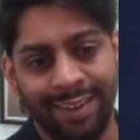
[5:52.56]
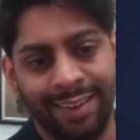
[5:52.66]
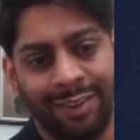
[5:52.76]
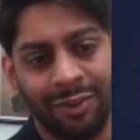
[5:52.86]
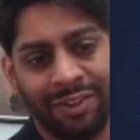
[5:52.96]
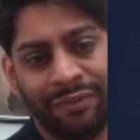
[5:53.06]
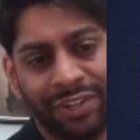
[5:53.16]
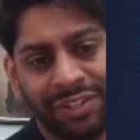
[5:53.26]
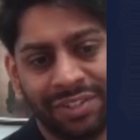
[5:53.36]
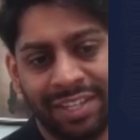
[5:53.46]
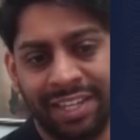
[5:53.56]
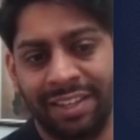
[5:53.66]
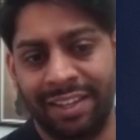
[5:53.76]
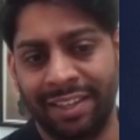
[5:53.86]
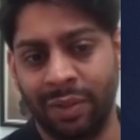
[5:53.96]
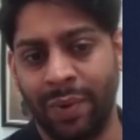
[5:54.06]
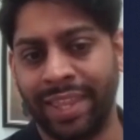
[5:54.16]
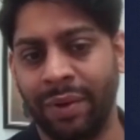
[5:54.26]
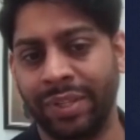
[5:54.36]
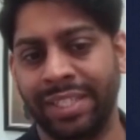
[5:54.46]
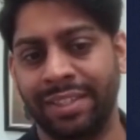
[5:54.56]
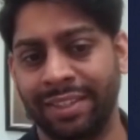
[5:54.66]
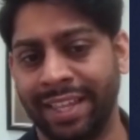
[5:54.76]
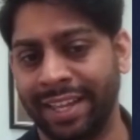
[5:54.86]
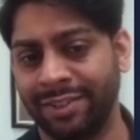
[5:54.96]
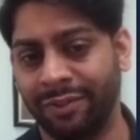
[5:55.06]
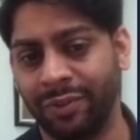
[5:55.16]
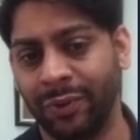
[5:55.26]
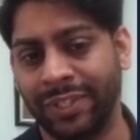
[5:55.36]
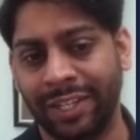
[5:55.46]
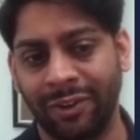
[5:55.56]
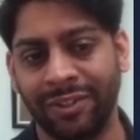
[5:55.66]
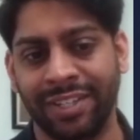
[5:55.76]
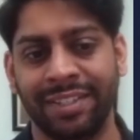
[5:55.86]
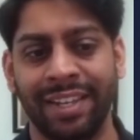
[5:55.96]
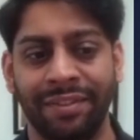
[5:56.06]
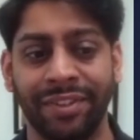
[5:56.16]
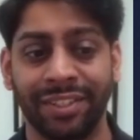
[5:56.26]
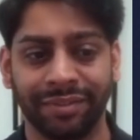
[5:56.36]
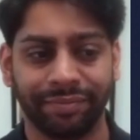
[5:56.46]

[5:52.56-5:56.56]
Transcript: those efficiency in the way that software technology is delivered.